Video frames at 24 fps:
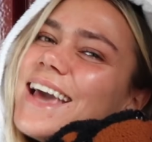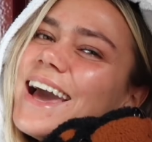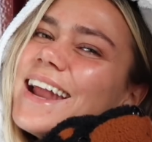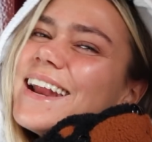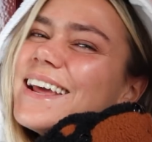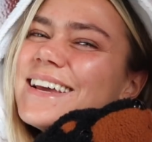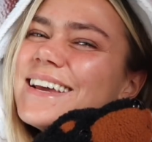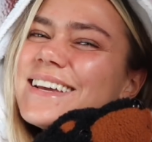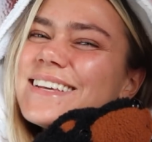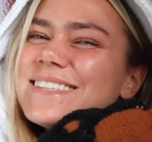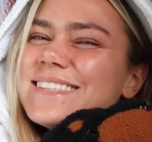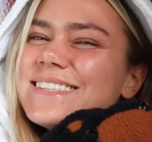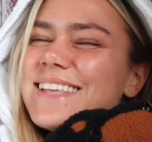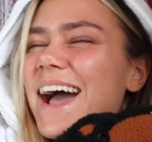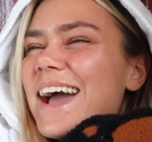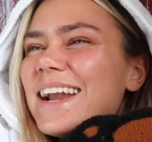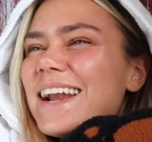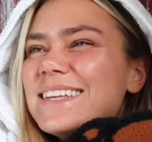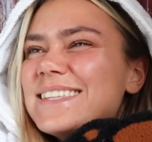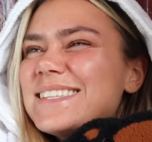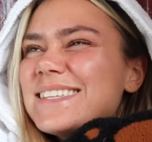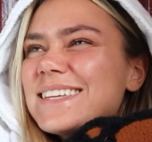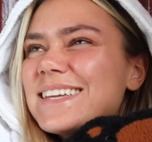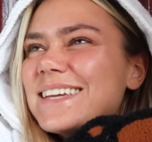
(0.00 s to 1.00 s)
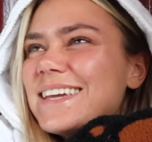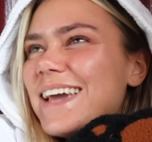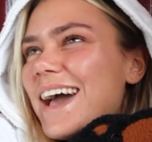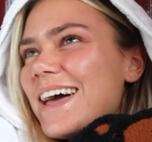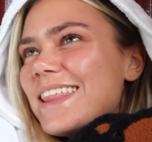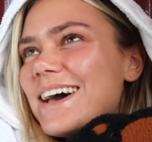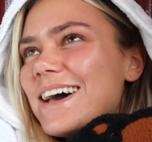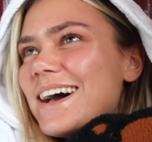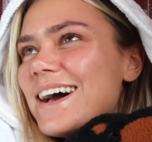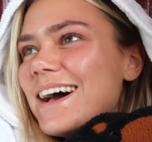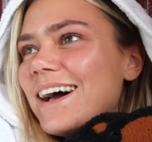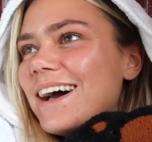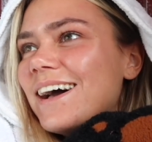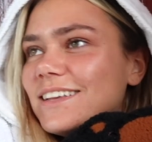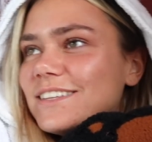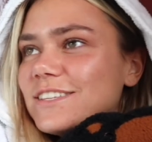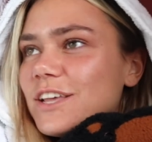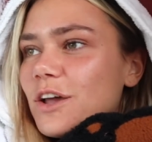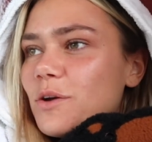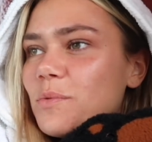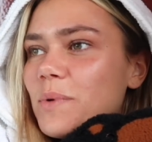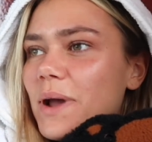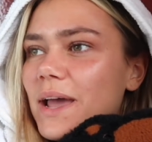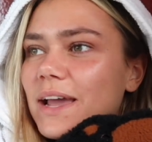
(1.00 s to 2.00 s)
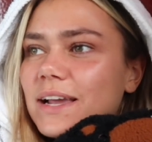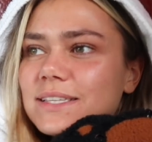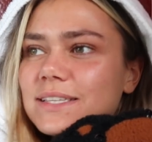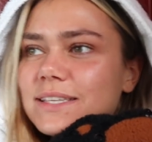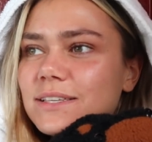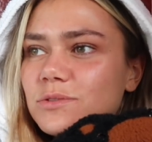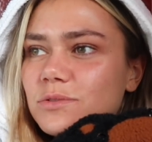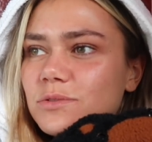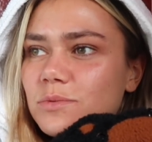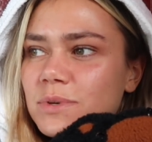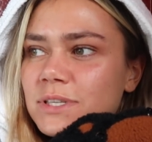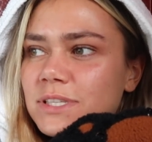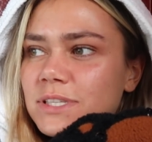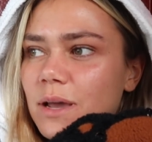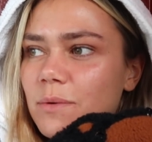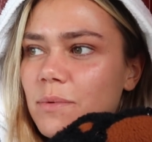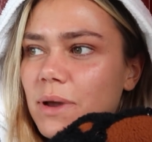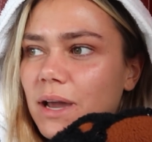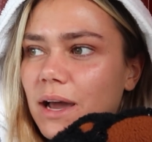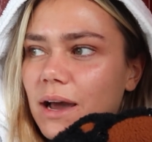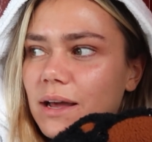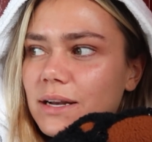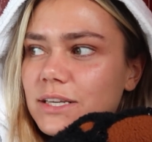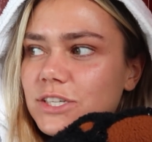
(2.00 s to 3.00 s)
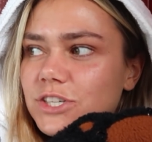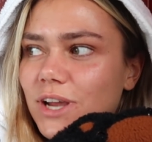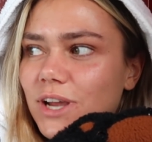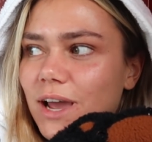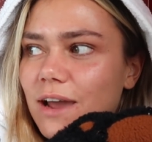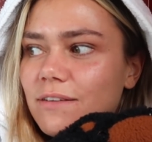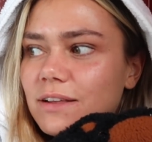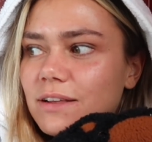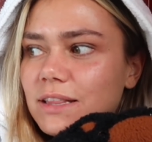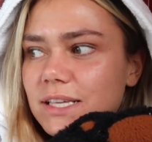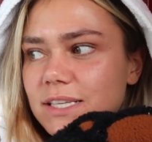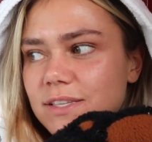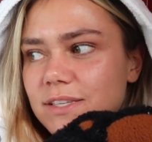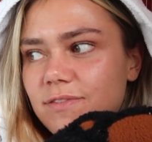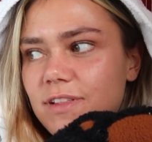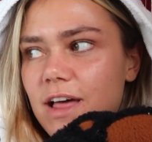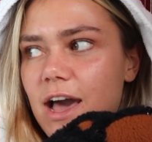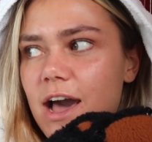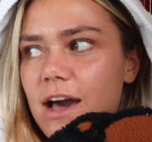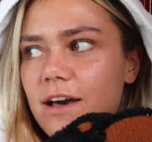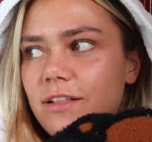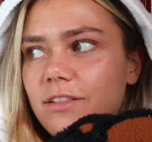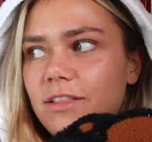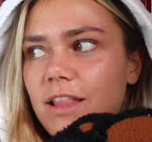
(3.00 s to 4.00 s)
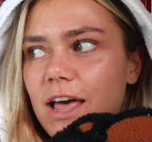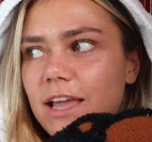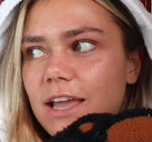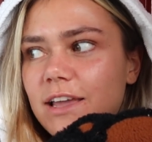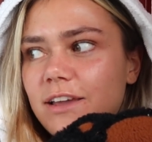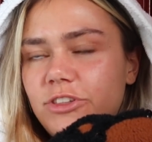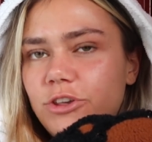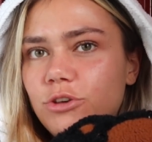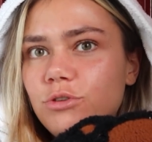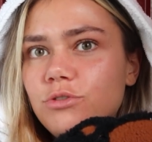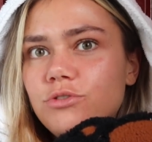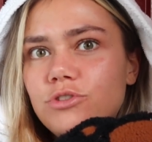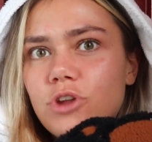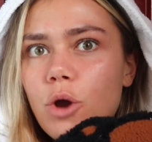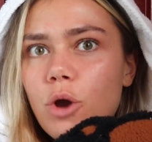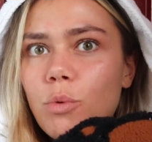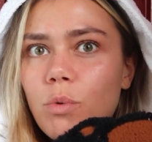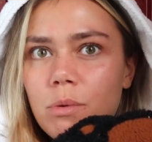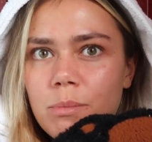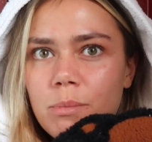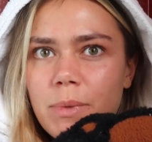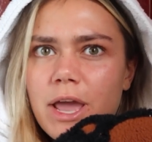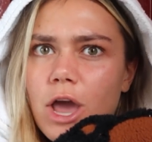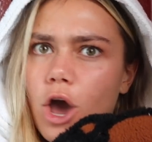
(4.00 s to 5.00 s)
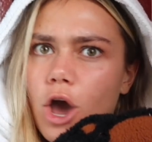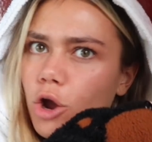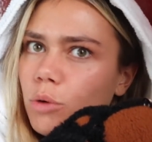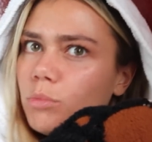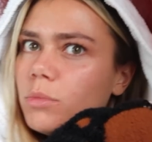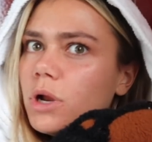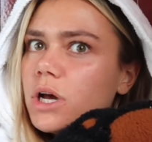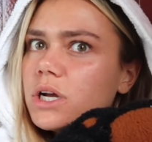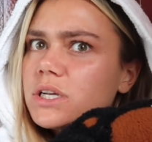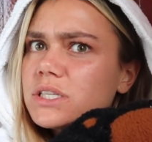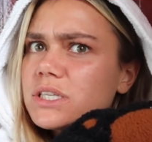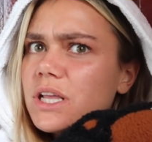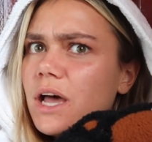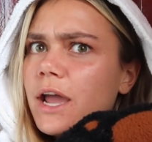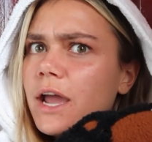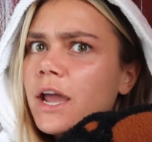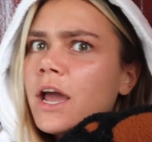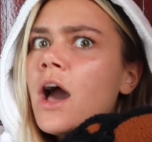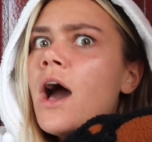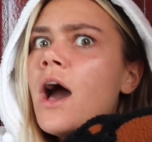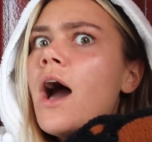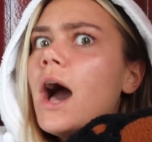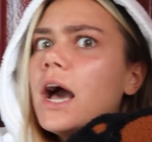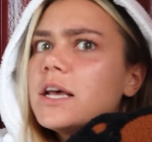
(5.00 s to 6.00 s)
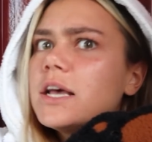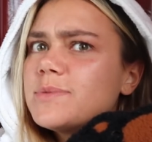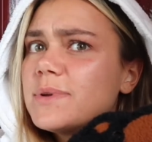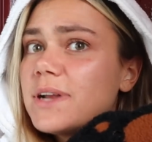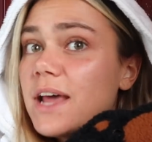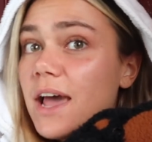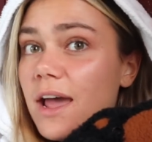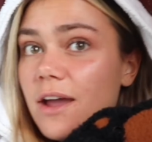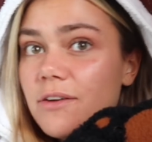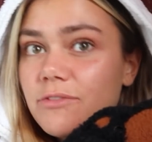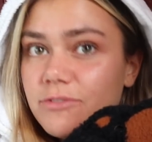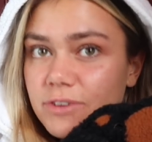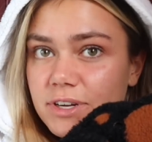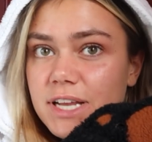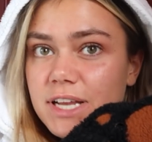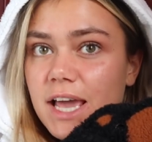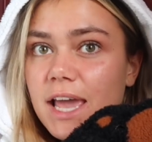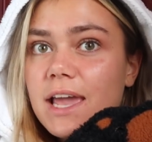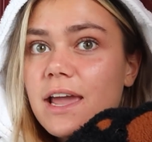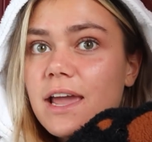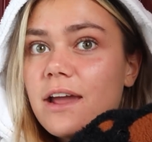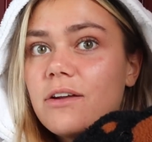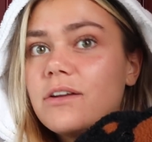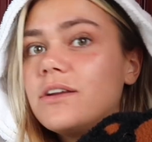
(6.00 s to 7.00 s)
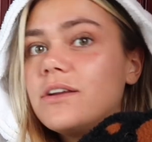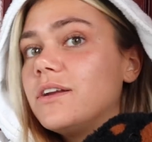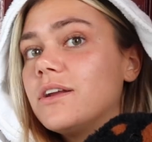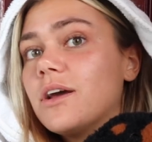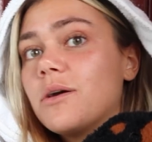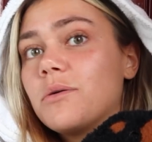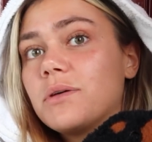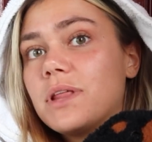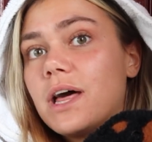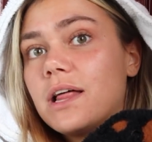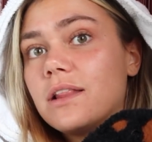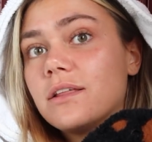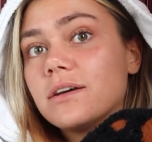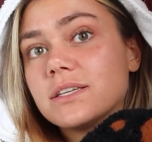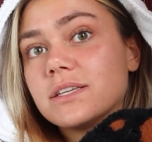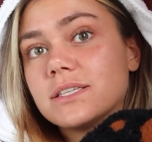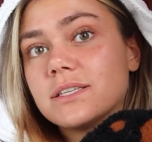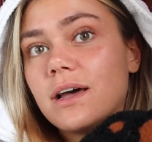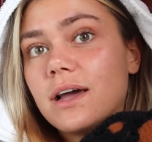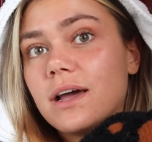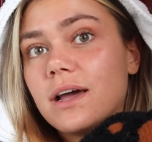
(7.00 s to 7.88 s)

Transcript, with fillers: getting excited together. It's so weird because it's almost like we're kind of sharing this flat. Like, you know what my home looks like. I spend every day here and you know what that looks